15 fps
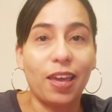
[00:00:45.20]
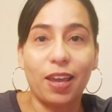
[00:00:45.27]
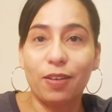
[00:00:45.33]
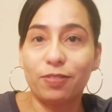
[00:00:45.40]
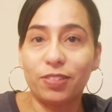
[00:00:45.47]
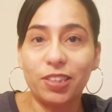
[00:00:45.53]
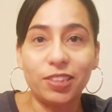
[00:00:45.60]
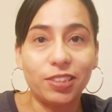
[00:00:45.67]

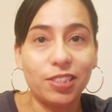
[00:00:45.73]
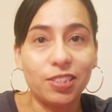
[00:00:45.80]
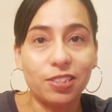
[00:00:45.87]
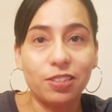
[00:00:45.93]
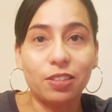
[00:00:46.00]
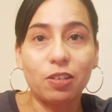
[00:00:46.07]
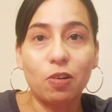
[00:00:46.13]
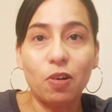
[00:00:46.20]
if this
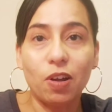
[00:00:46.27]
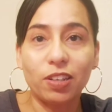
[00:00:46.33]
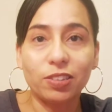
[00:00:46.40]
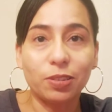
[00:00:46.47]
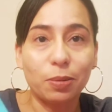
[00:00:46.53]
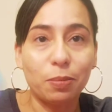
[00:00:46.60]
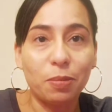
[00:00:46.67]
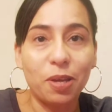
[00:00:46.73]
isn't an
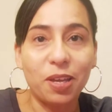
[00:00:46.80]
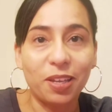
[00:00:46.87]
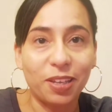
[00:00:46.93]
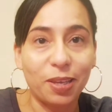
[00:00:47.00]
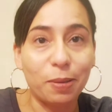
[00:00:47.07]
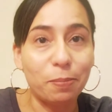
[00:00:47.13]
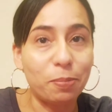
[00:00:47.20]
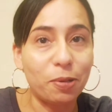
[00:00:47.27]
awesome
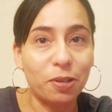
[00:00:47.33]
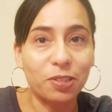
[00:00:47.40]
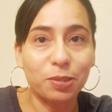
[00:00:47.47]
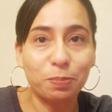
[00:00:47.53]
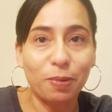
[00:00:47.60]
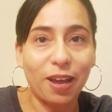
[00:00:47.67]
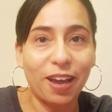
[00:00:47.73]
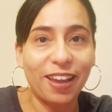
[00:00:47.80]

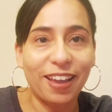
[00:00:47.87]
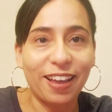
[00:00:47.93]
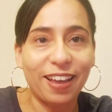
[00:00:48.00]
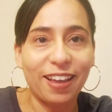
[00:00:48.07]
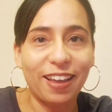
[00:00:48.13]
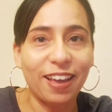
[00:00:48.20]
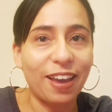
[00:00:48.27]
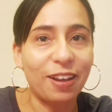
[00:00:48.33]
impulse buy,
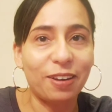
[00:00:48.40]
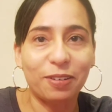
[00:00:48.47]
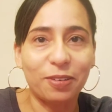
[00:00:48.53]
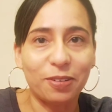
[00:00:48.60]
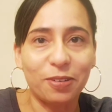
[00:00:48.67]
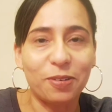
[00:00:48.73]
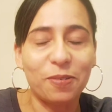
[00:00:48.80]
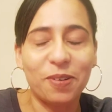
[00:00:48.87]
I
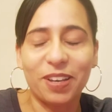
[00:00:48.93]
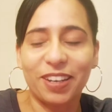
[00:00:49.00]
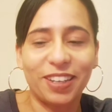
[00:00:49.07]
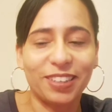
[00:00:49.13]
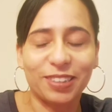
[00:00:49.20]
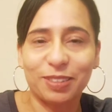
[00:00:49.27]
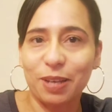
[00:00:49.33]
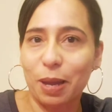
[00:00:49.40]
don't know what is.